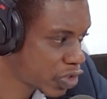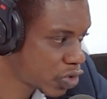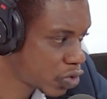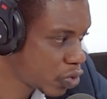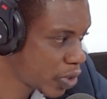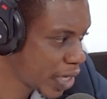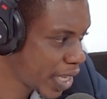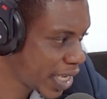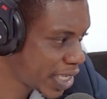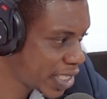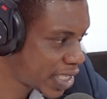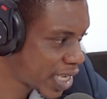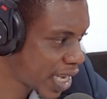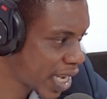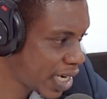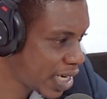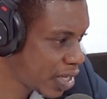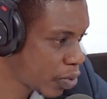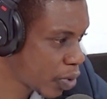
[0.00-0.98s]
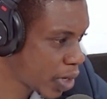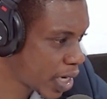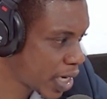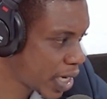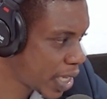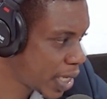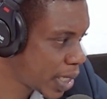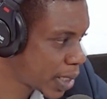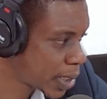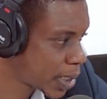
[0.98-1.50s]
to exactly what it
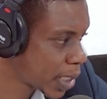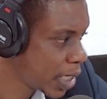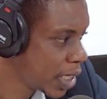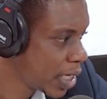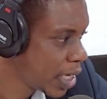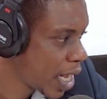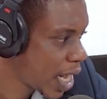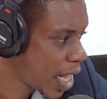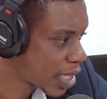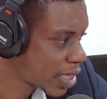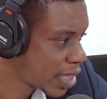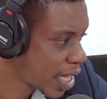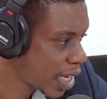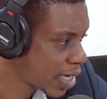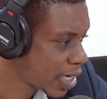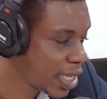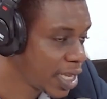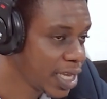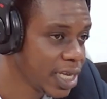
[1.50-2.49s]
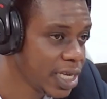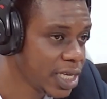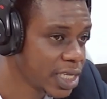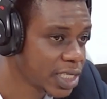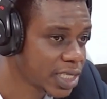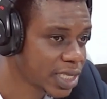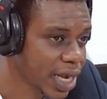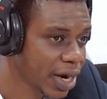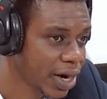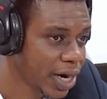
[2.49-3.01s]
is that
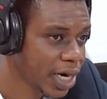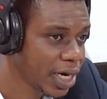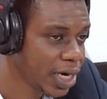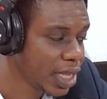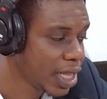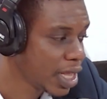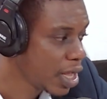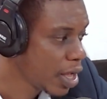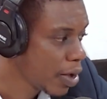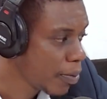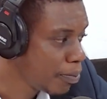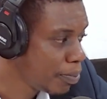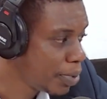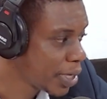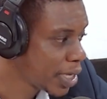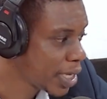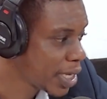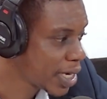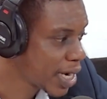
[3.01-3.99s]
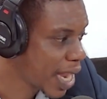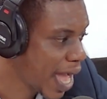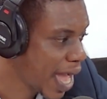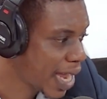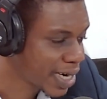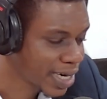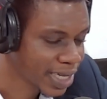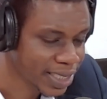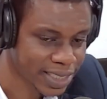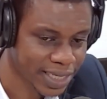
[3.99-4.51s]
is currently being
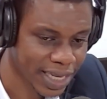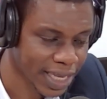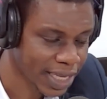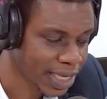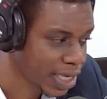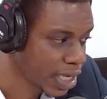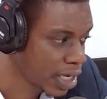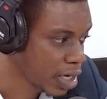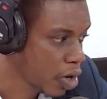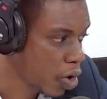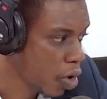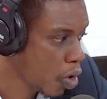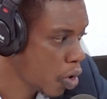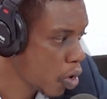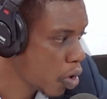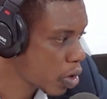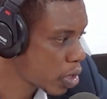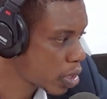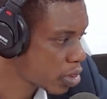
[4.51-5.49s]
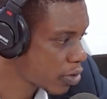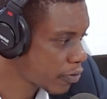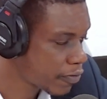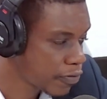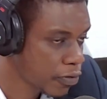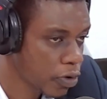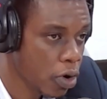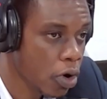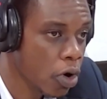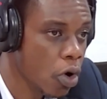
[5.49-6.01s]
undertaken on the
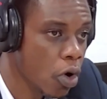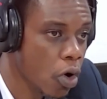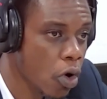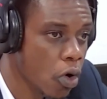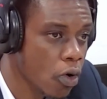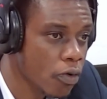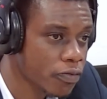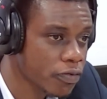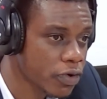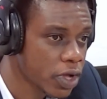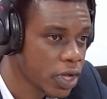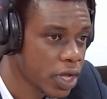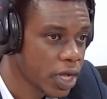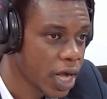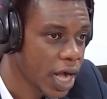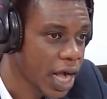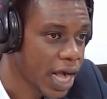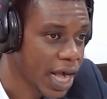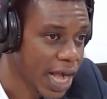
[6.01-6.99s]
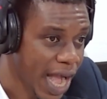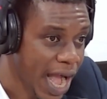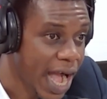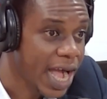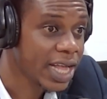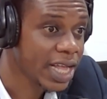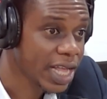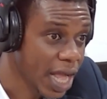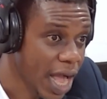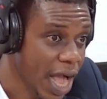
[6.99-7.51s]
floor of
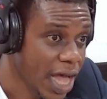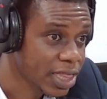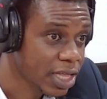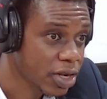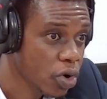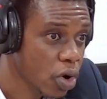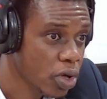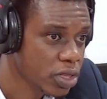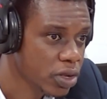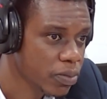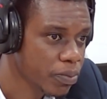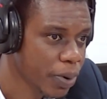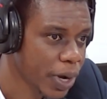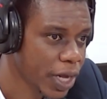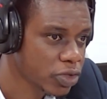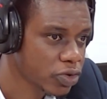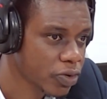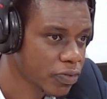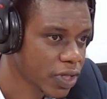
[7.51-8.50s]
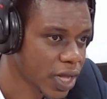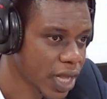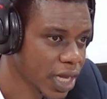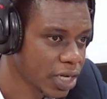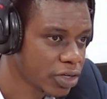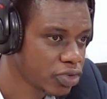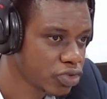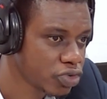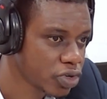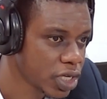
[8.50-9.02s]
at the northern part of the
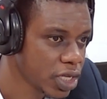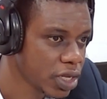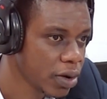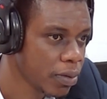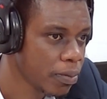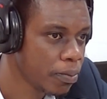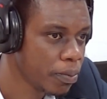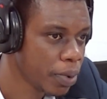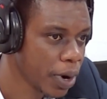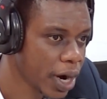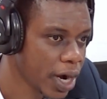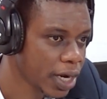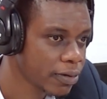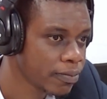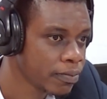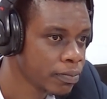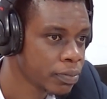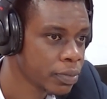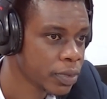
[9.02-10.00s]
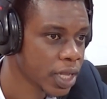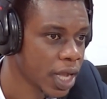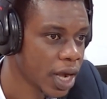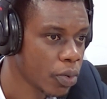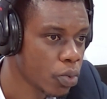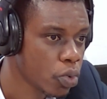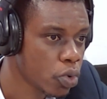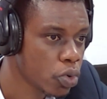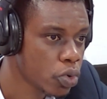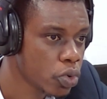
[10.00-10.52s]
country. But I
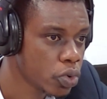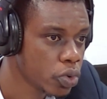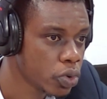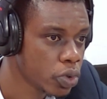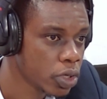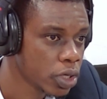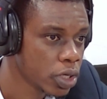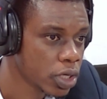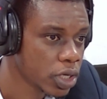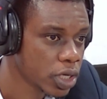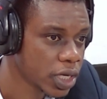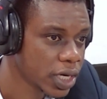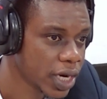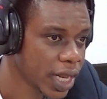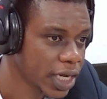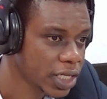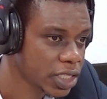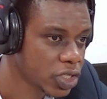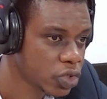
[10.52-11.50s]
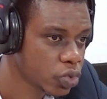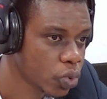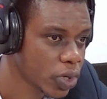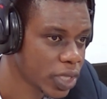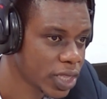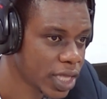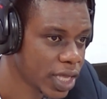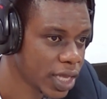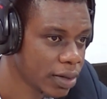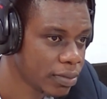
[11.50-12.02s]
will connect
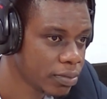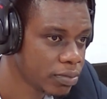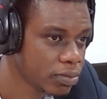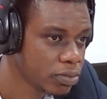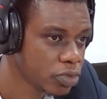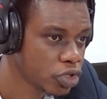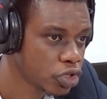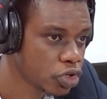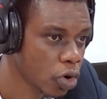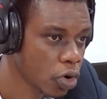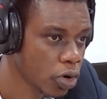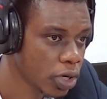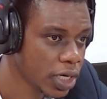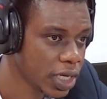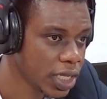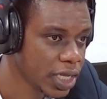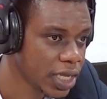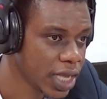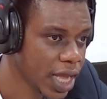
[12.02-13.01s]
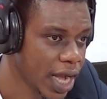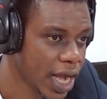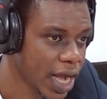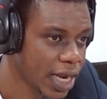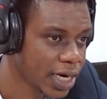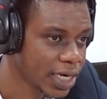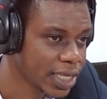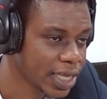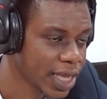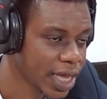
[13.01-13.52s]
with him shortly
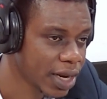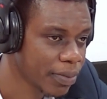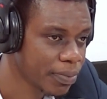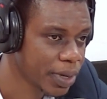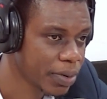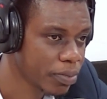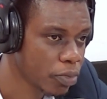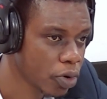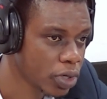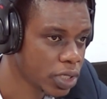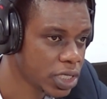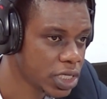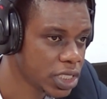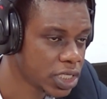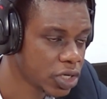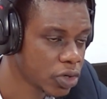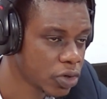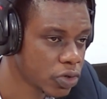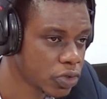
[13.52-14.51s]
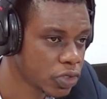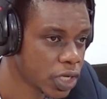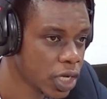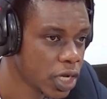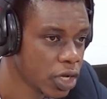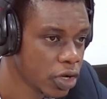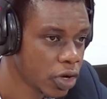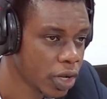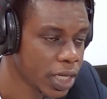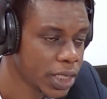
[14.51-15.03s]
and get a bit more details.
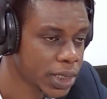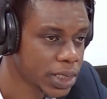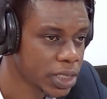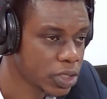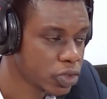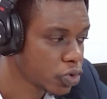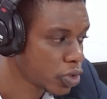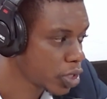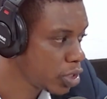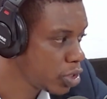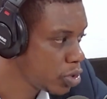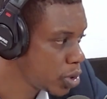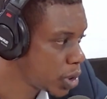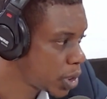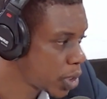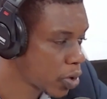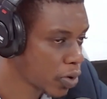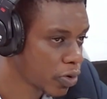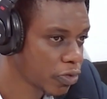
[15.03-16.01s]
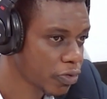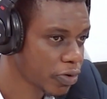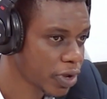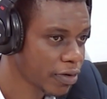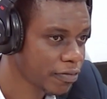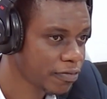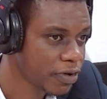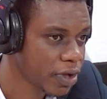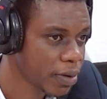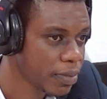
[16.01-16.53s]
You're listening to the news here on
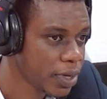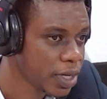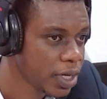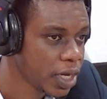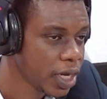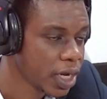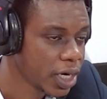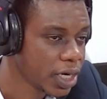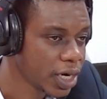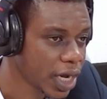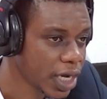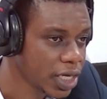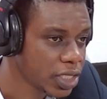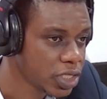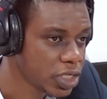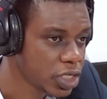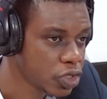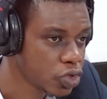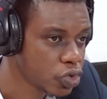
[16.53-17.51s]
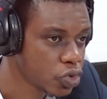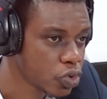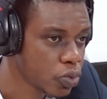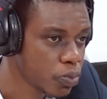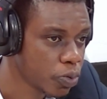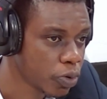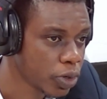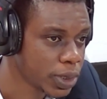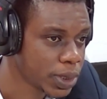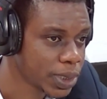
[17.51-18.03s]
3FM
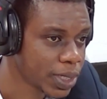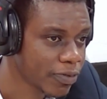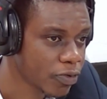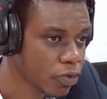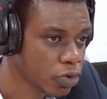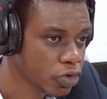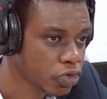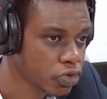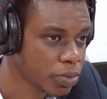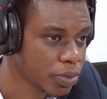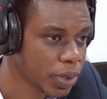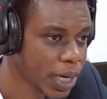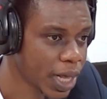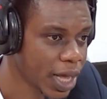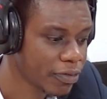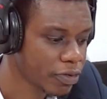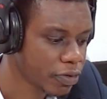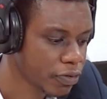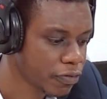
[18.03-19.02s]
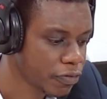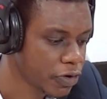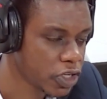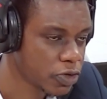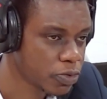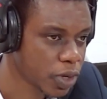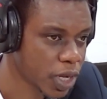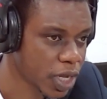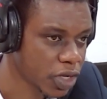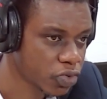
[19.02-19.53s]
92.7. We're streaming live on
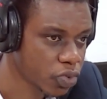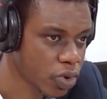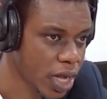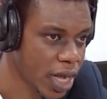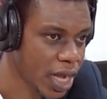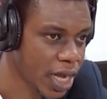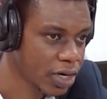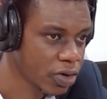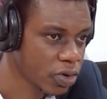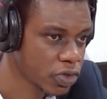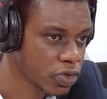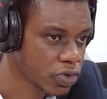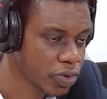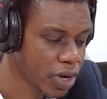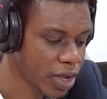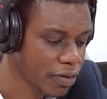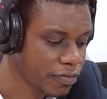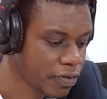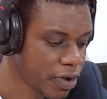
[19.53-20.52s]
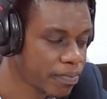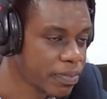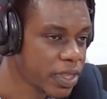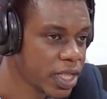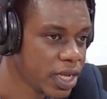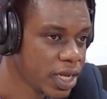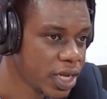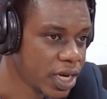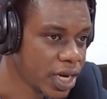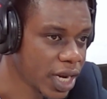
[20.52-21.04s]
Facebook as well. Handles 3FM
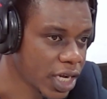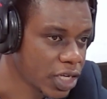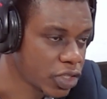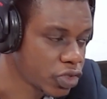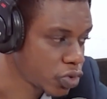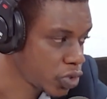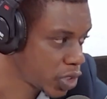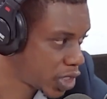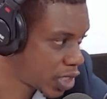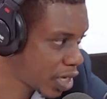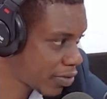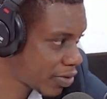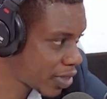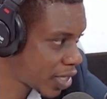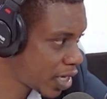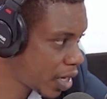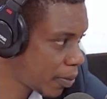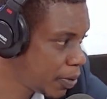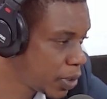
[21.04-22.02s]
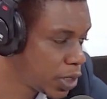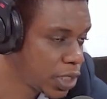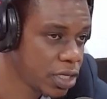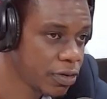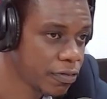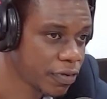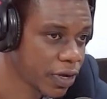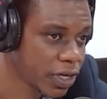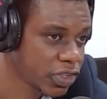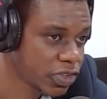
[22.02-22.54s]
92.7. The Deputy
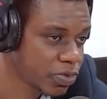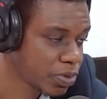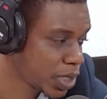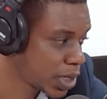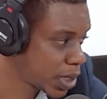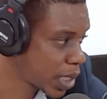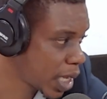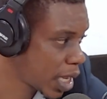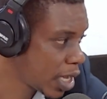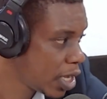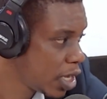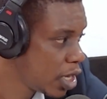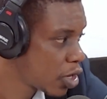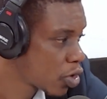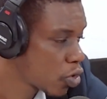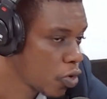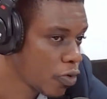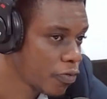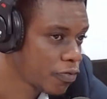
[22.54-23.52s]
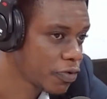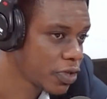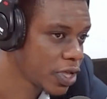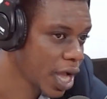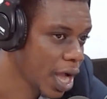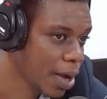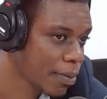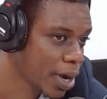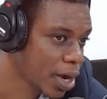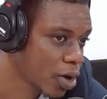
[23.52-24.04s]
Defense Minister, Kofi
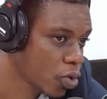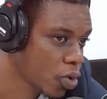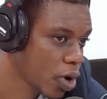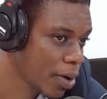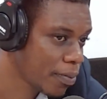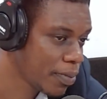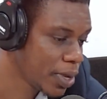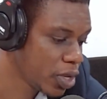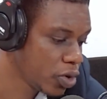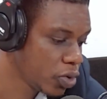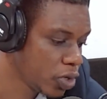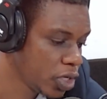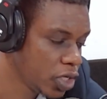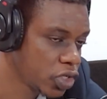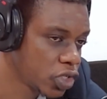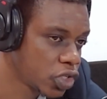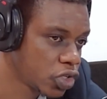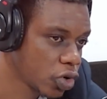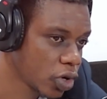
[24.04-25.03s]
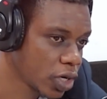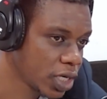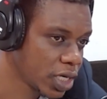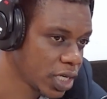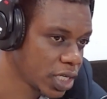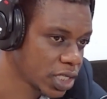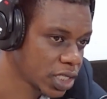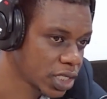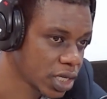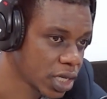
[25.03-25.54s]
Amankwamenu, he's joining
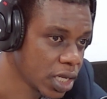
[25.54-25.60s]
us